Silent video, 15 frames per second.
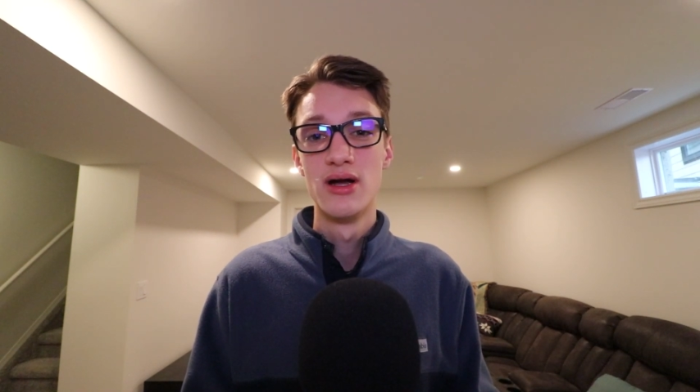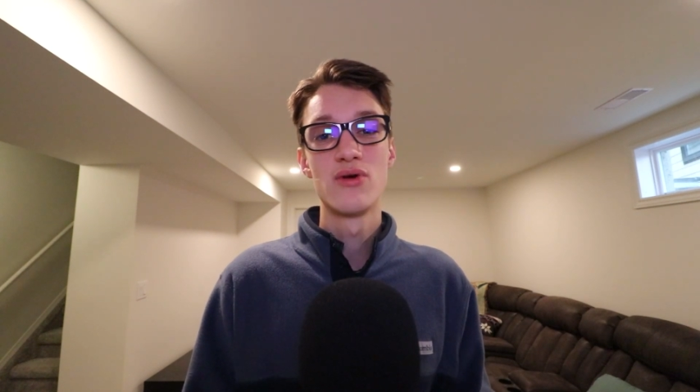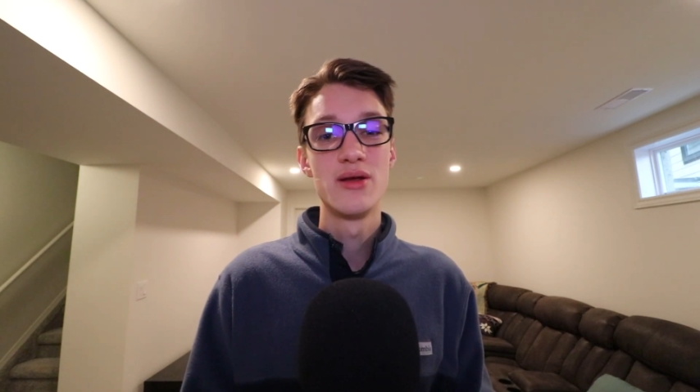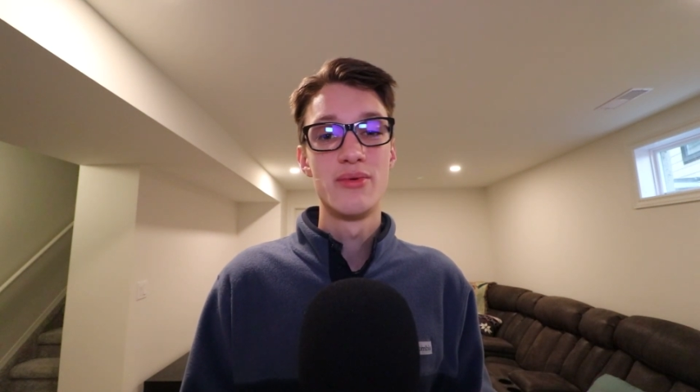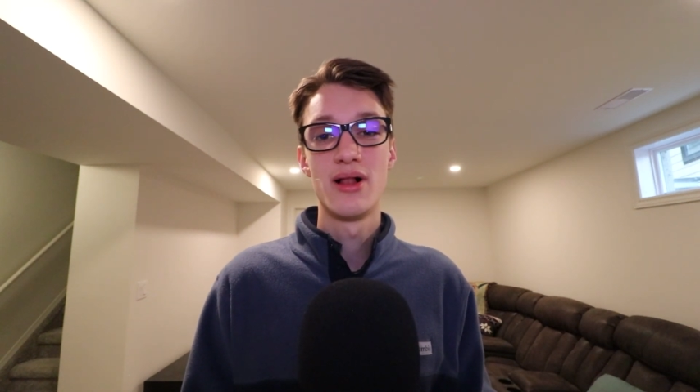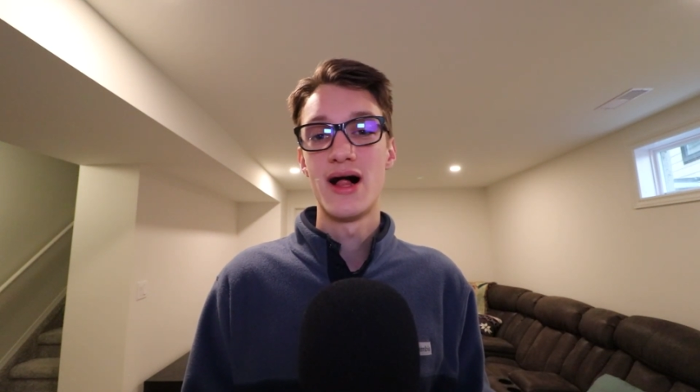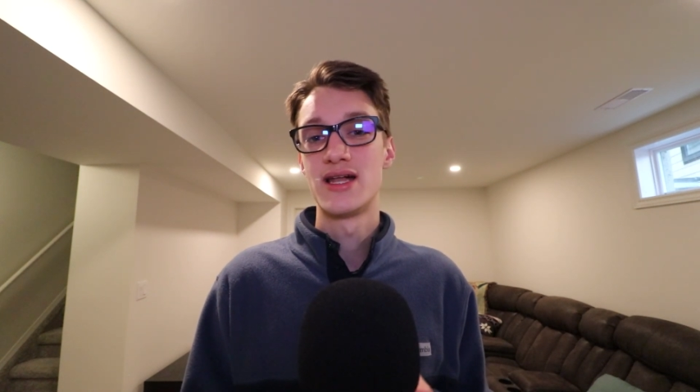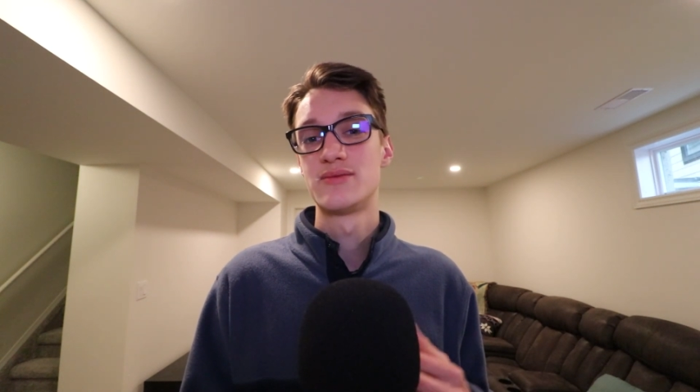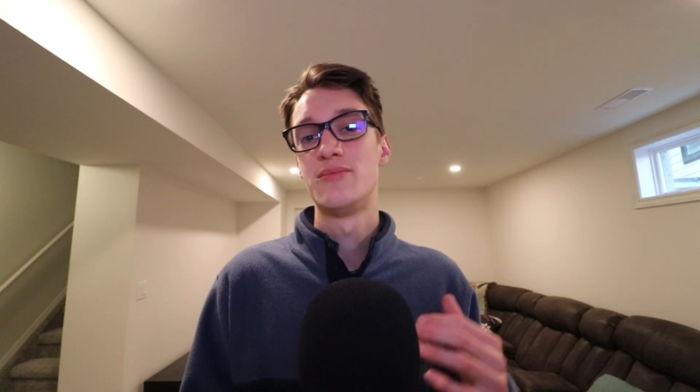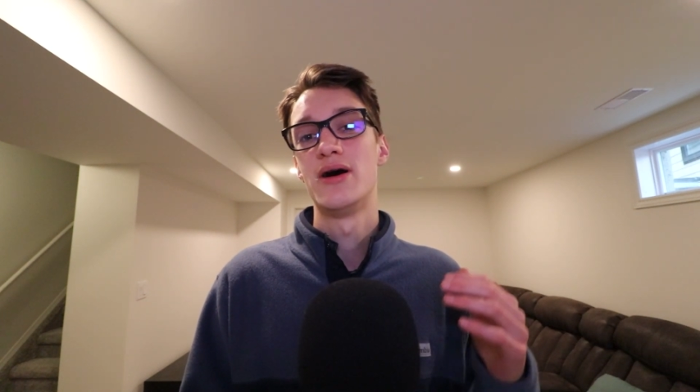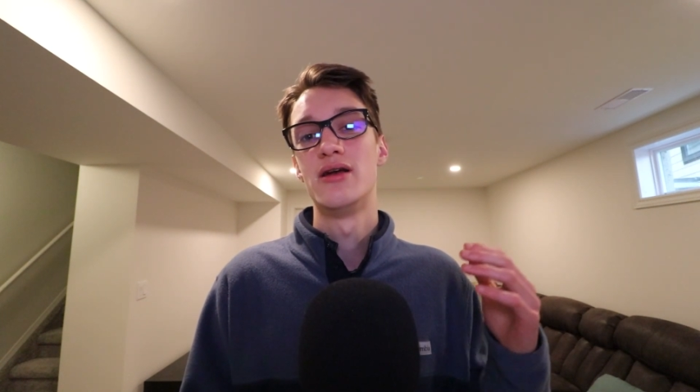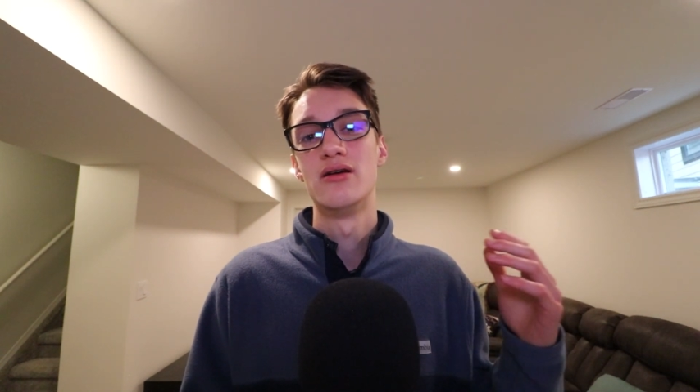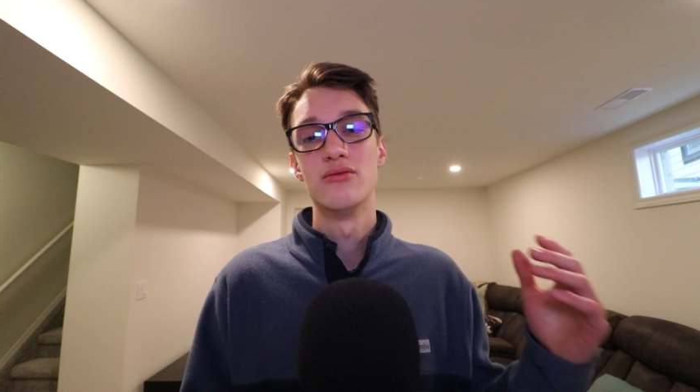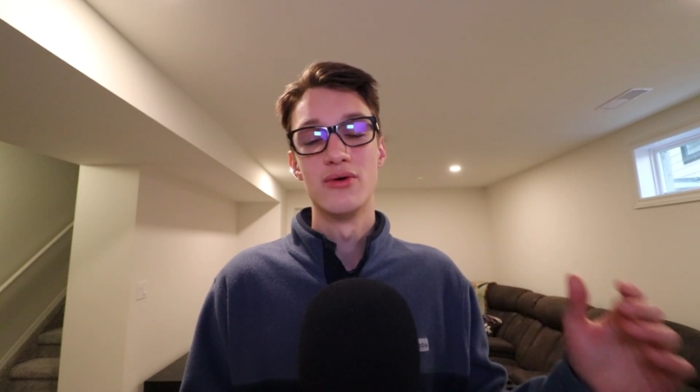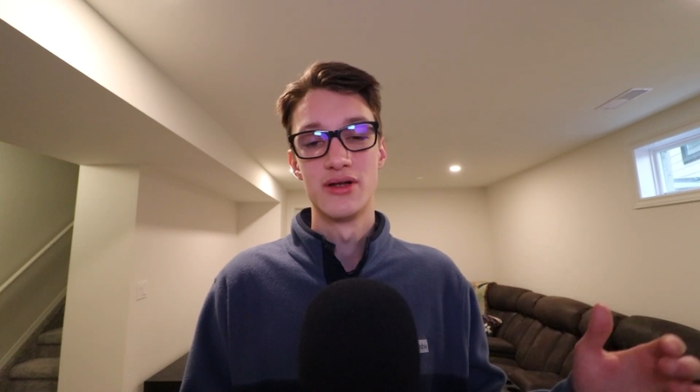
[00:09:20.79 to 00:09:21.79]
Webull has
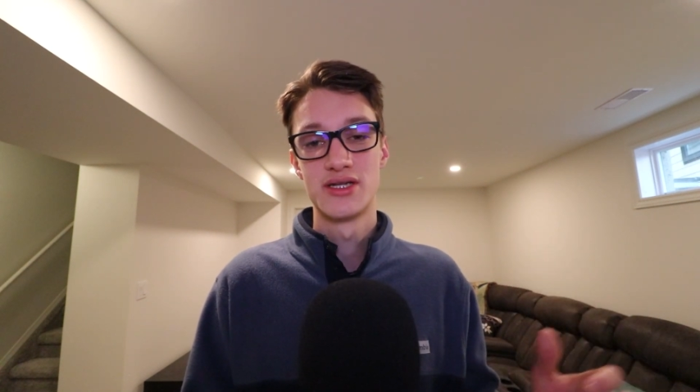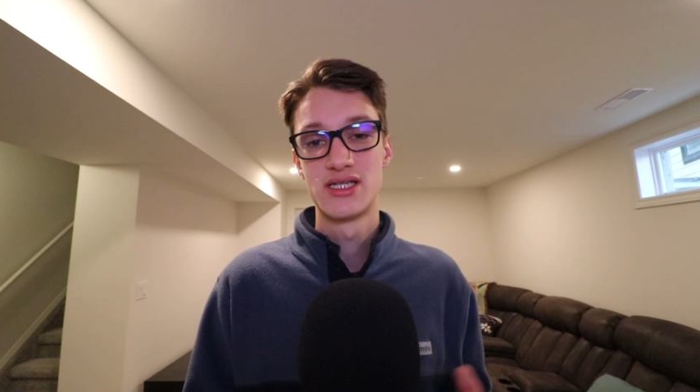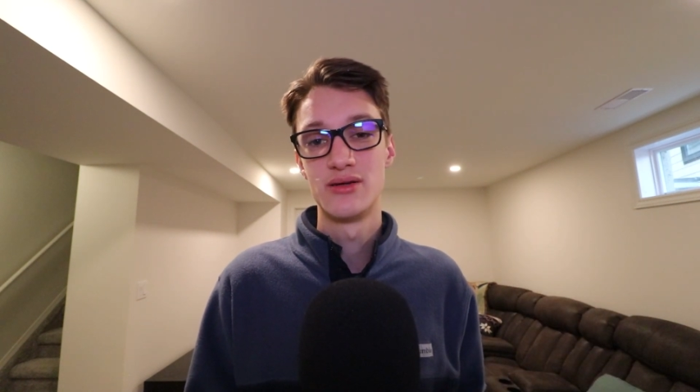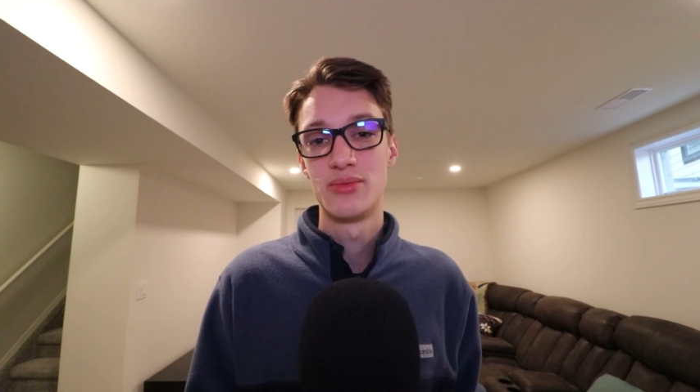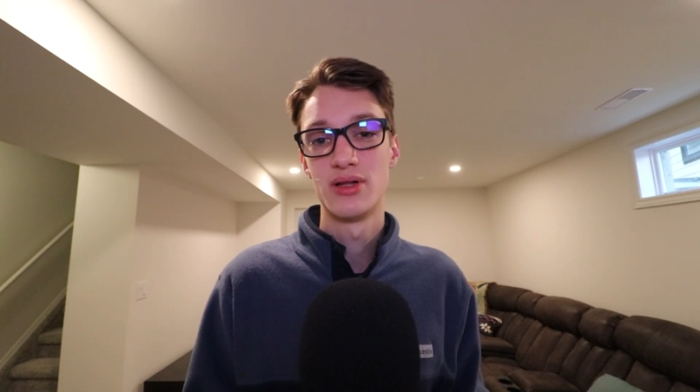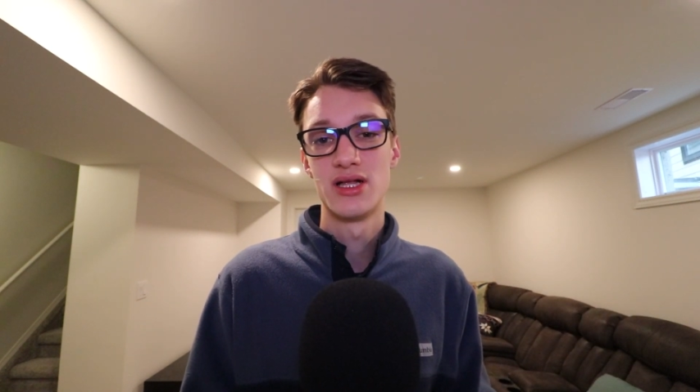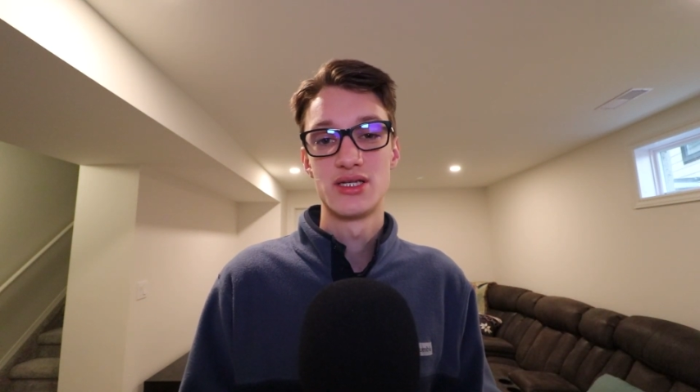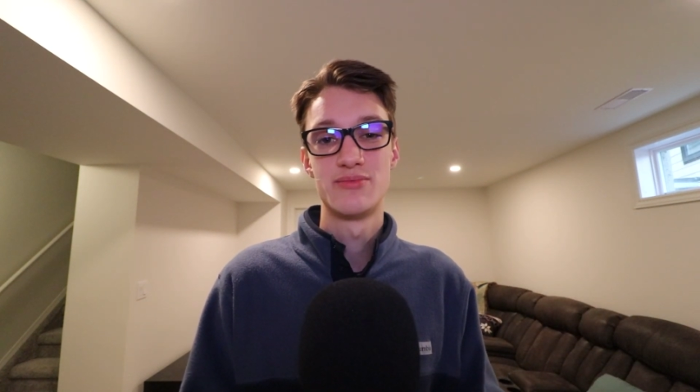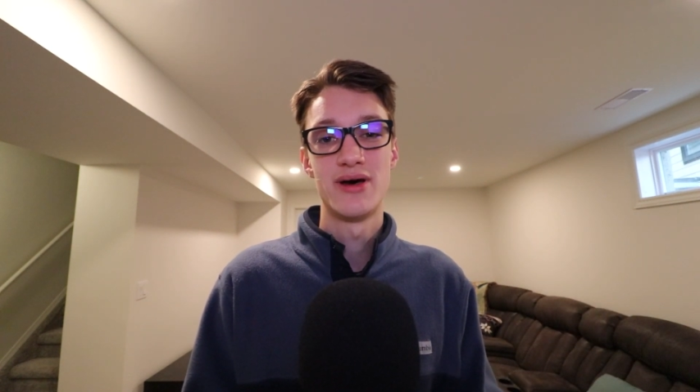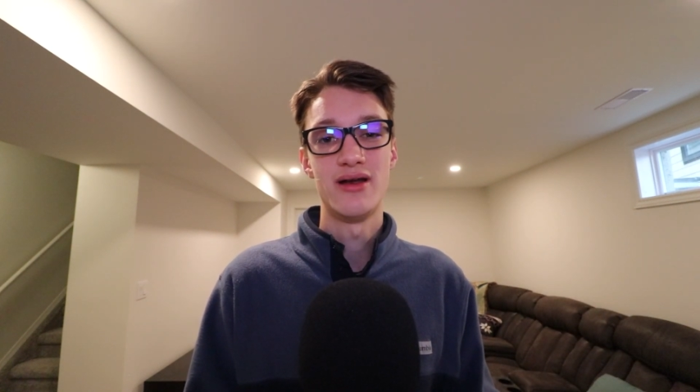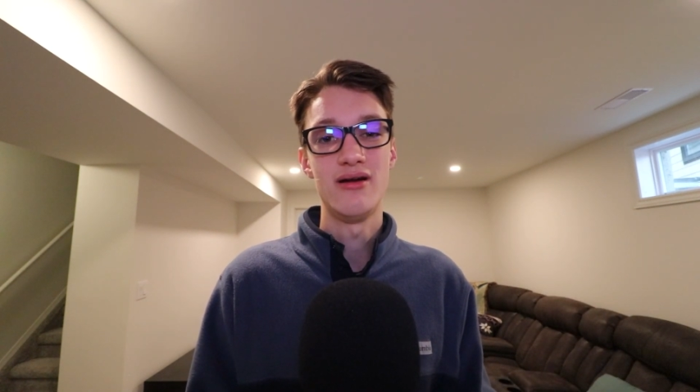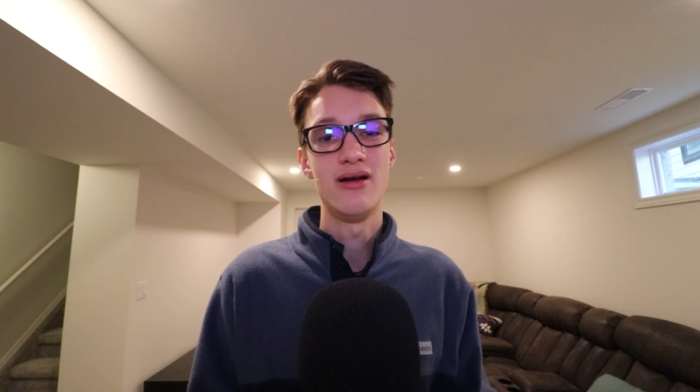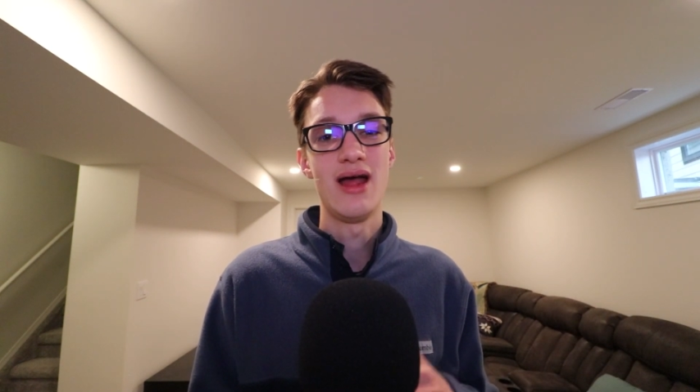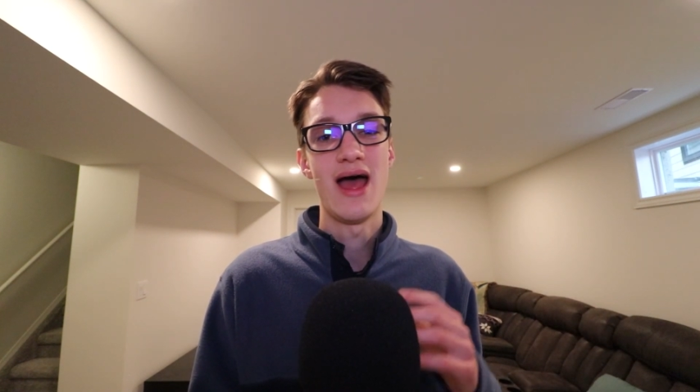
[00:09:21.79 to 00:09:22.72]
better, Wealthsimple has better,